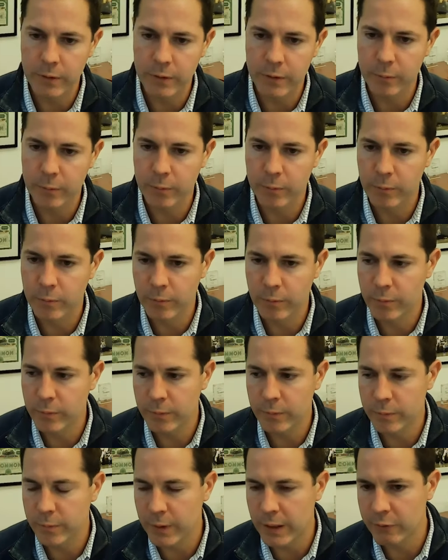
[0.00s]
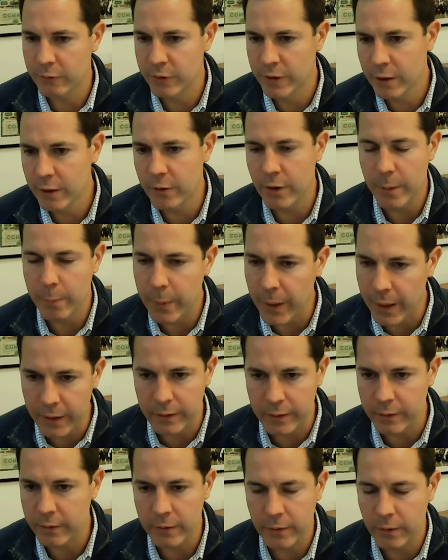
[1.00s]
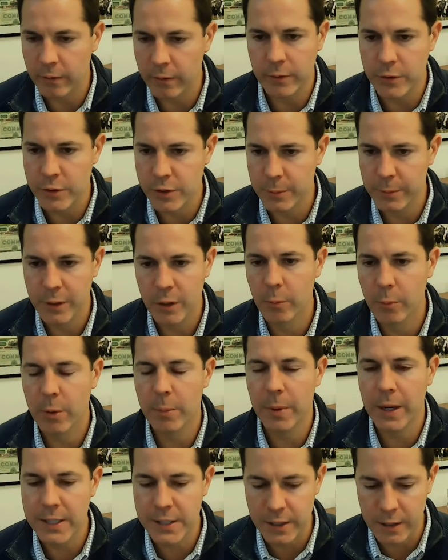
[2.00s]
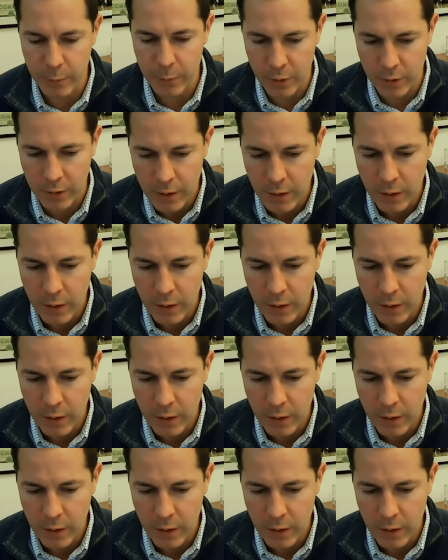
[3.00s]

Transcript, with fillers: You have an internet bank, oh, there's going to be no more banks anymore.